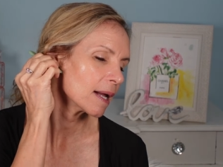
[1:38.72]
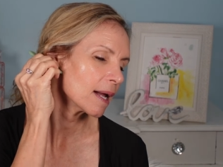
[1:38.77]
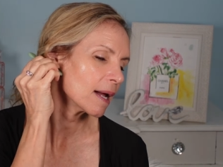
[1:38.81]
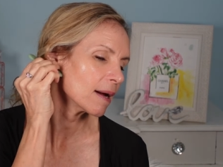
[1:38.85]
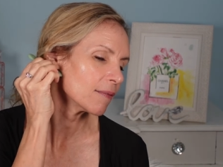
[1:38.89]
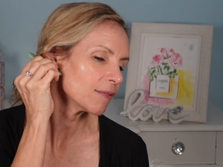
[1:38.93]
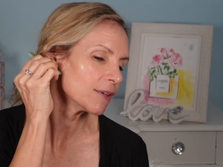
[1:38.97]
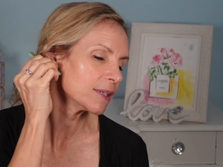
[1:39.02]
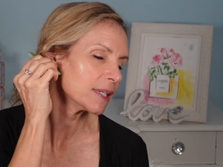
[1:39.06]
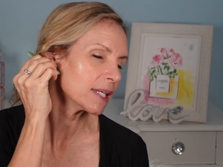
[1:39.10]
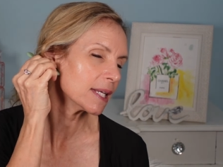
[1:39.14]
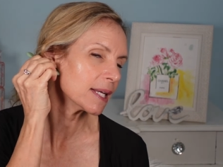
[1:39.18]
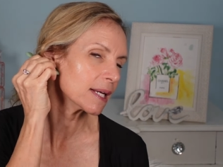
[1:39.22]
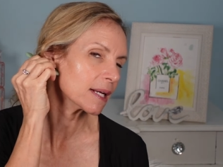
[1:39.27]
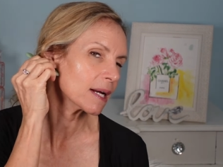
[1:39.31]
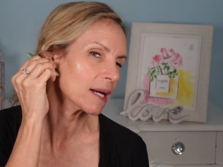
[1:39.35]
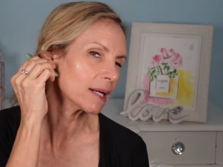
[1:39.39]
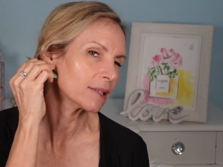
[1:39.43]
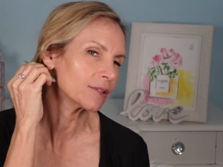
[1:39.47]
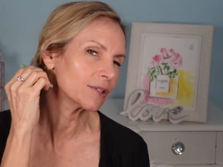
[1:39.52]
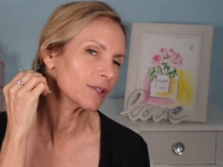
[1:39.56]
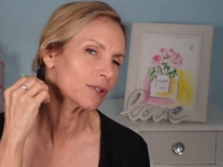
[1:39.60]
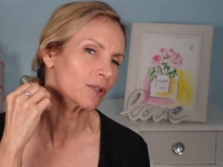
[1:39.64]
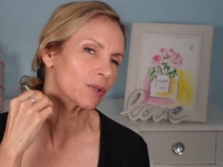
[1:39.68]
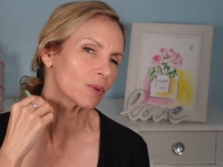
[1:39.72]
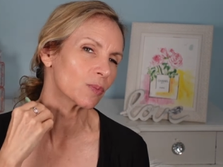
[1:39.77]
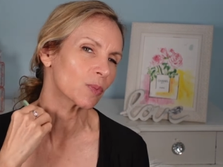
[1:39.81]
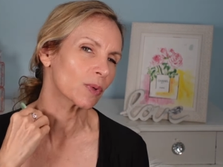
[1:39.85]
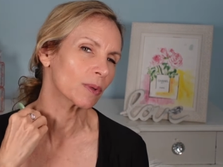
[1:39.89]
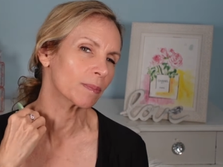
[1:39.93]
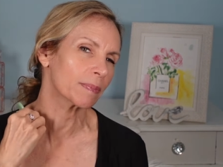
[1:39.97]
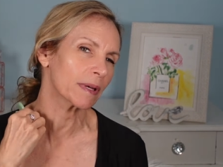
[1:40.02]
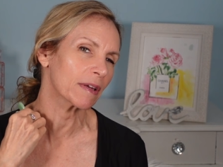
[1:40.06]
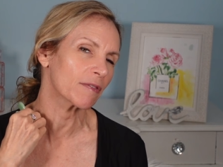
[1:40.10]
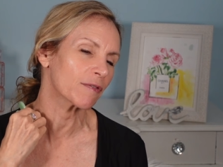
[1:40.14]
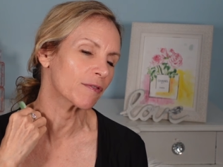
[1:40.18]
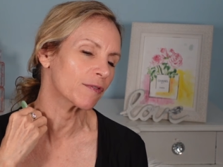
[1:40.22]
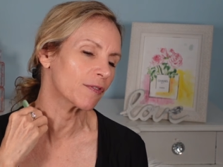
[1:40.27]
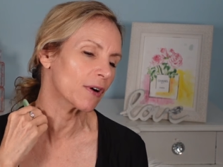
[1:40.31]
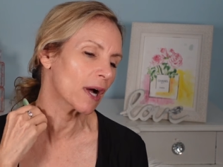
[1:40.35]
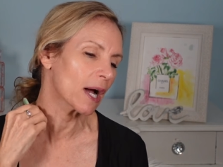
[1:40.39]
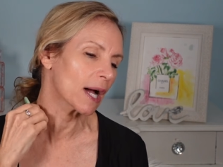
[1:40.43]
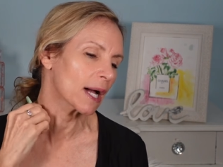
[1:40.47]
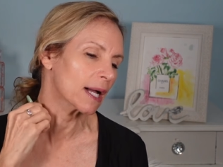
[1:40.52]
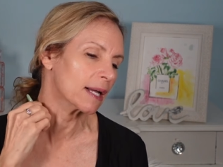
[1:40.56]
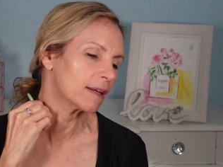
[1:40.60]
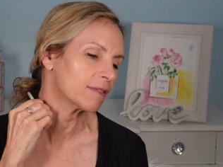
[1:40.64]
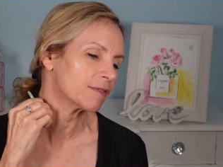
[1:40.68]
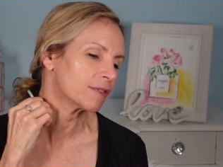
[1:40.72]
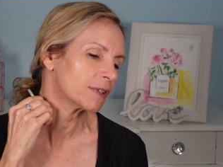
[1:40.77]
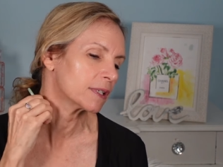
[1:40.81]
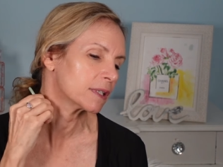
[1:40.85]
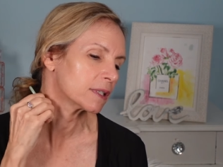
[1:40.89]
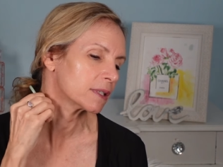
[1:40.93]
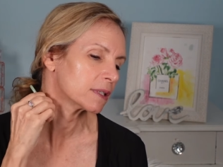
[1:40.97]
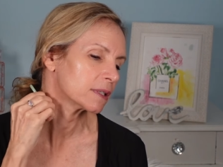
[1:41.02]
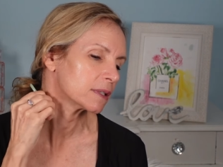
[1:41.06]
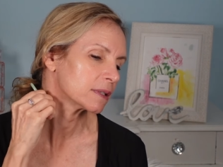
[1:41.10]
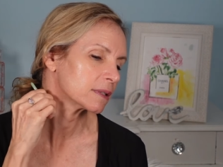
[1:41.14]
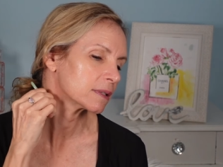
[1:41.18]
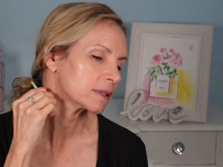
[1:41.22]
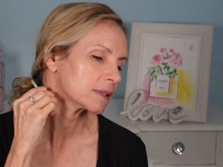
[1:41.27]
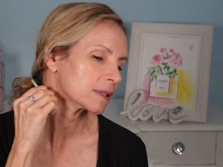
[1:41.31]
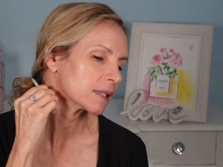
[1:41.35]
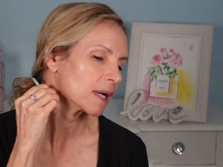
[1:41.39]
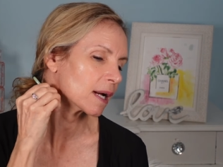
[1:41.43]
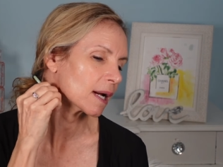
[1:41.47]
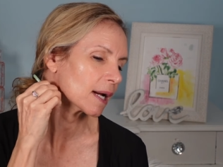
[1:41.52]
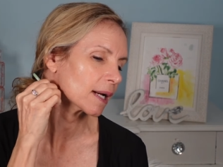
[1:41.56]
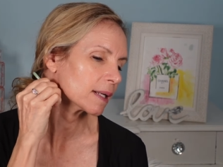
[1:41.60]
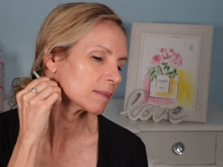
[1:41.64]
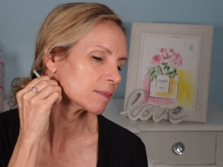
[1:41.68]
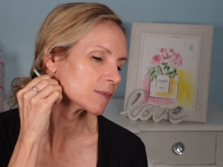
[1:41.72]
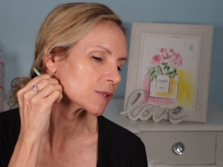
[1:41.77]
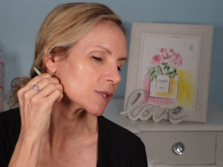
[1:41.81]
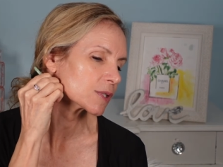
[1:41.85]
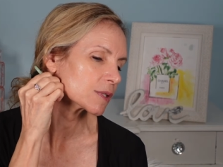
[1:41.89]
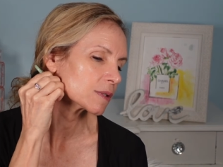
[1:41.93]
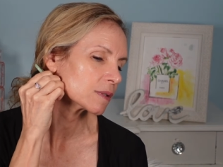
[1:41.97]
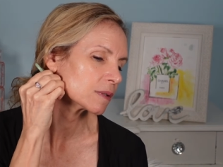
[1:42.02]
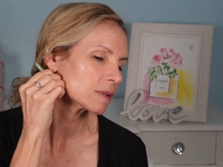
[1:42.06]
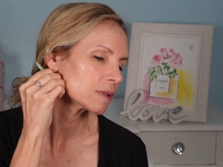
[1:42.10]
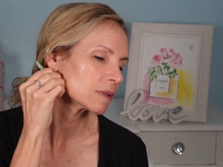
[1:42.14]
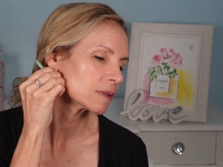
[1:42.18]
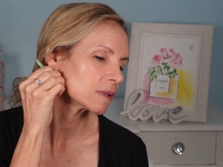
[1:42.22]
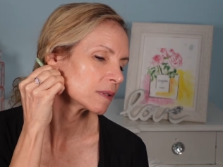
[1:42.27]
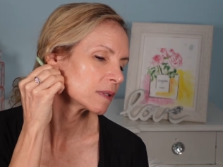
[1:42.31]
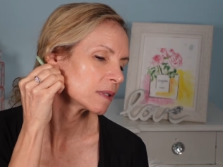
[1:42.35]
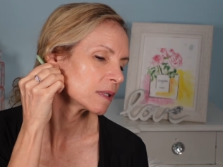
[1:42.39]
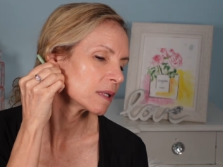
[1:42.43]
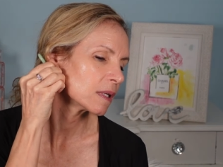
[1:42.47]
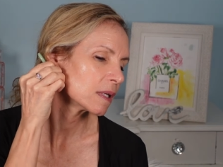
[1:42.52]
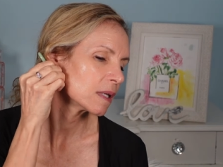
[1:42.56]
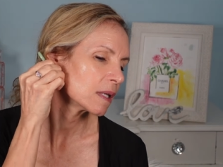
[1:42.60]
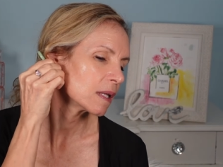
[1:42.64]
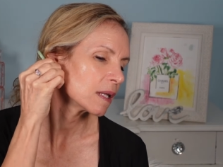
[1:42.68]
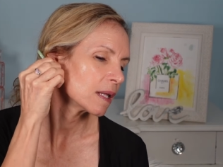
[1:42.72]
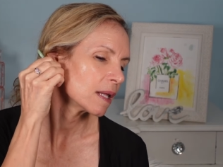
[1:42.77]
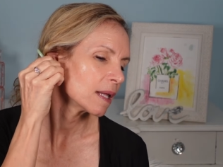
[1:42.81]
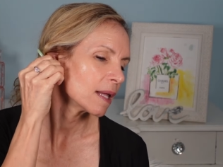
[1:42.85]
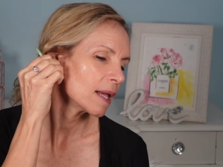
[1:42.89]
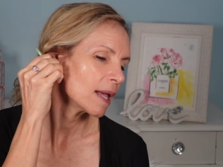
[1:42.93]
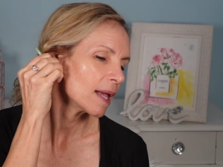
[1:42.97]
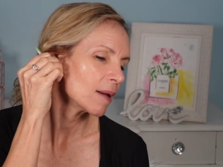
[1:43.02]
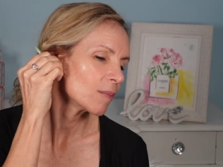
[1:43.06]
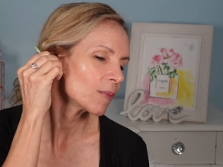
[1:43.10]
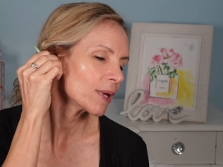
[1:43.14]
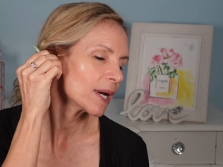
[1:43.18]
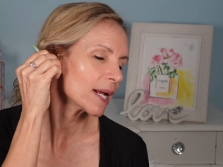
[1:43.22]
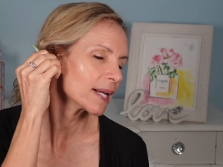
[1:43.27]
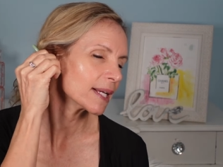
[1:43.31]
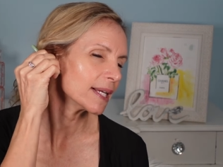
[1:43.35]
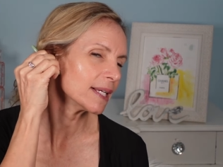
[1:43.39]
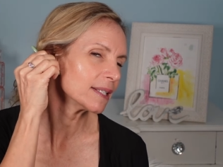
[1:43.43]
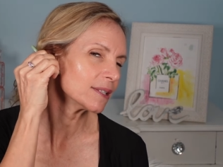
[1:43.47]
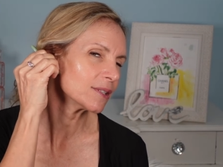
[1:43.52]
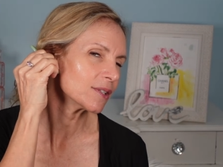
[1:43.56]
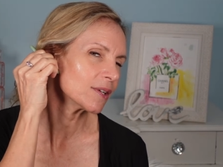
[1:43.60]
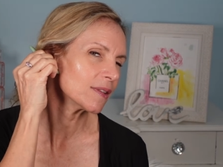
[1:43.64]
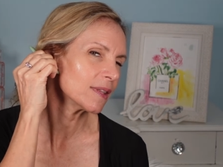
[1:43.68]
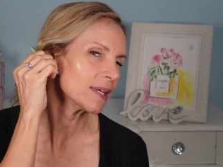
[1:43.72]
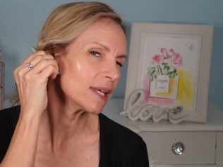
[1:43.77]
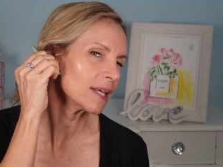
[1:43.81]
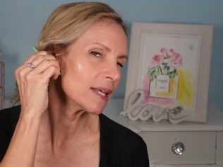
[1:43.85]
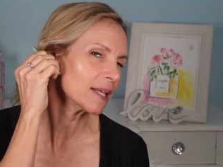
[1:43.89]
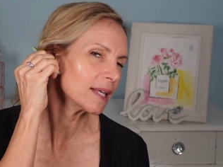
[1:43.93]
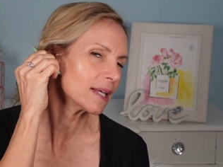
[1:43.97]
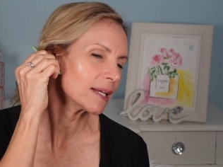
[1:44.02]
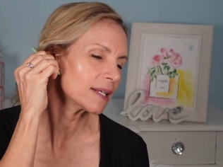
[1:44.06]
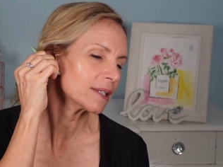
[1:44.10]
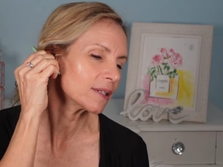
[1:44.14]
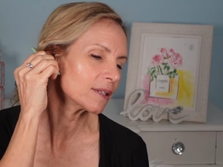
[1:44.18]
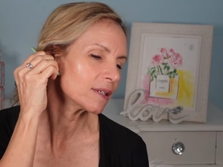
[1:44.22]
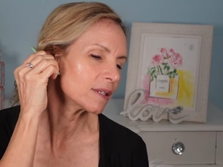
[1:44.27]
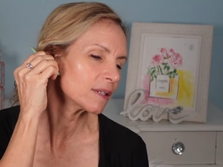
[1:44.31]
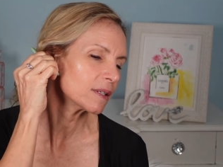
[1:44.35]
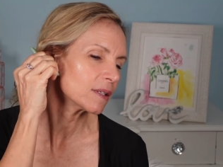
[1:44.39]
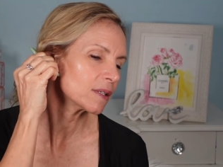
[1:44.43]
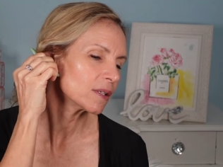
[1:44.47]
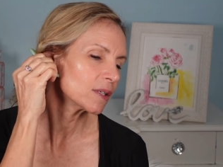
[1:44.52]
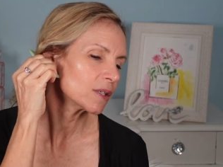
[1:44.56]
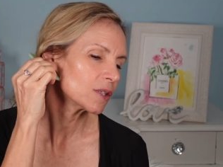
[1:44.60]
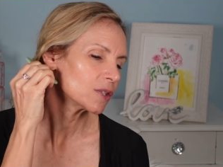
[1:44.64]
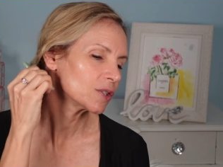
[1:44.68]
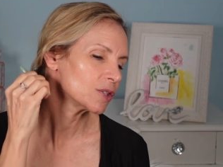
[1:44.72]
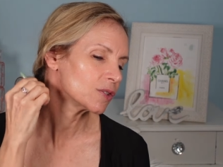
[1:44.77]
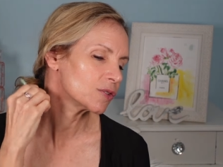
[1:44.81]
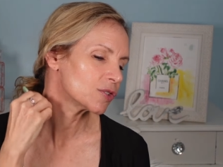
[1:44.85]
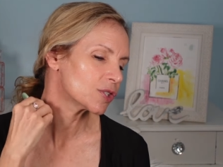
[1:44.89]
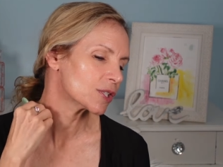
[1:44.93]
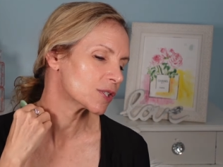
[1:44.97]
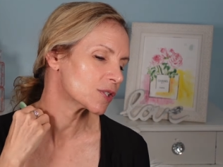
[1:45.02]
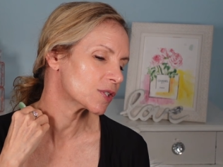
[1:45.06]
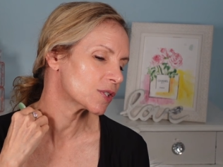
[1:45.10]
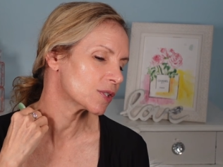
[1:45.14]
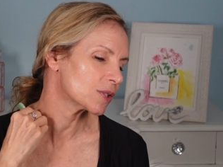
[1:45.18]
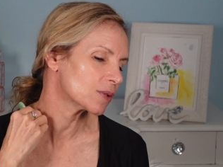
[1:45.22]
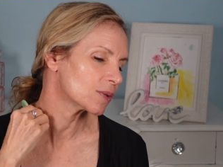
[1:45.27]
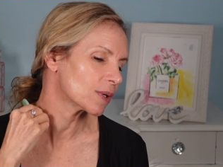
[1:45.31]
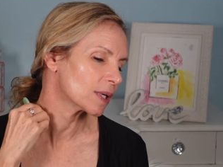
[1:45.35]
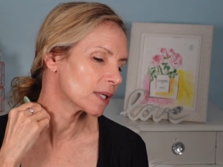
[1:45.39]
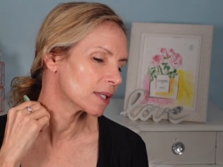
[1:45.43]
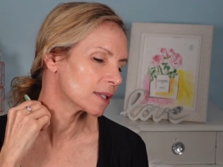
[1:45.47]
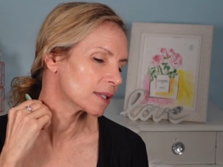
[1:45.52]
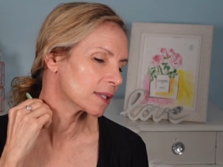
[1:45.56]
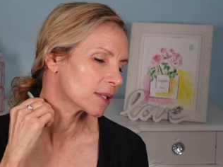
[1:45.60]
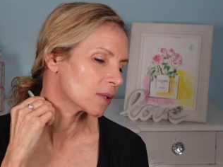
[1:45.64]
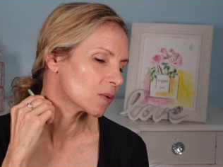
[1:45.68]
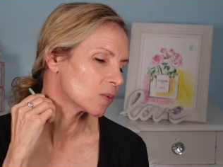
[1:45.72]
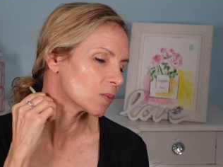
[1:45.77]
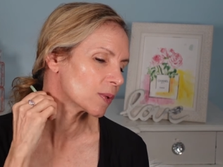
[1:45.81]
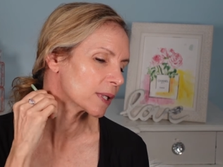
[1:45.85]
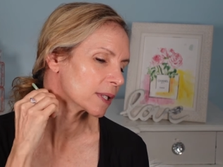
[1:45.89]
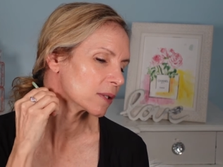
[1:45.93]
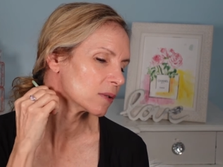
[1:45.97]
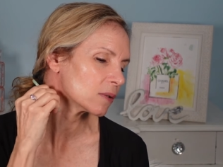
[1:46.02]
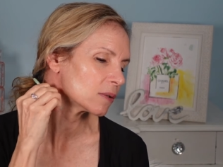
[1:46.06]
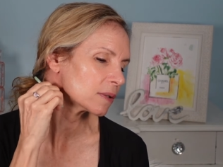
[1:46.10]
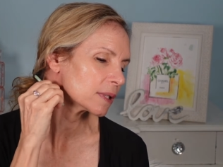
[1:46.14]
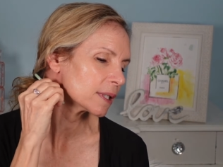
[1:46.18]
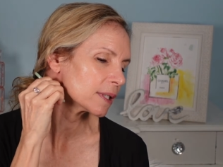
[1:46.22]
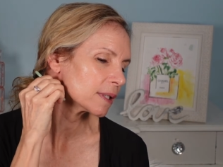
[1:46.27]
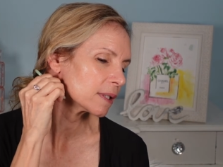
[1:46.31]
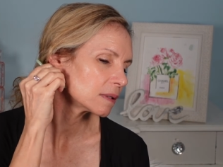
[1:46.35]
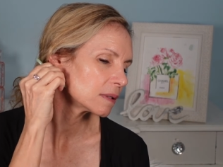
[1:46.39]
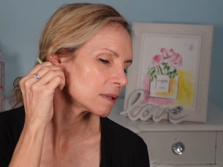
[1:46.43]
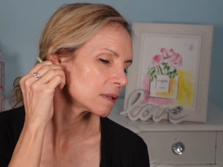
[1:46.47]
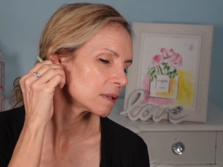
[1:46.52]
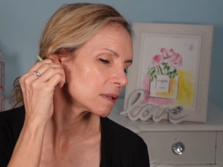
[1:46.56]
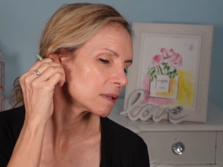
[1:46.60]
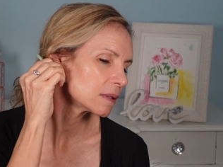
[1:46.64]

Everything I do will be five times. And when I get to the end, you just do a little wiggle here.